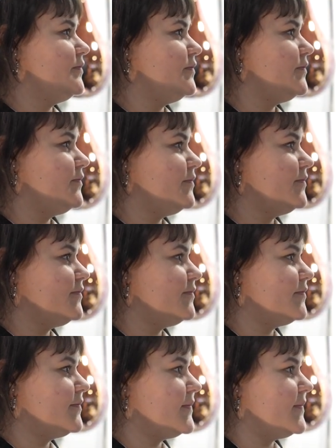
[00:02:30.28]

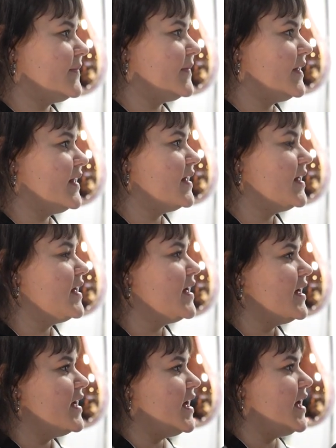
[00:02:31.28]

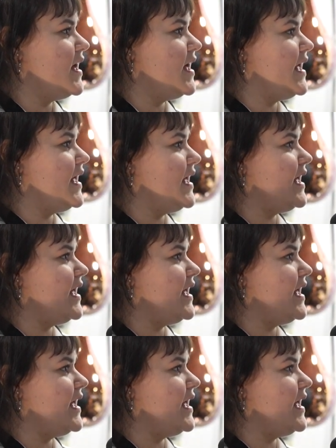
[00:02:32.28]
No words are spoken by the person on screen.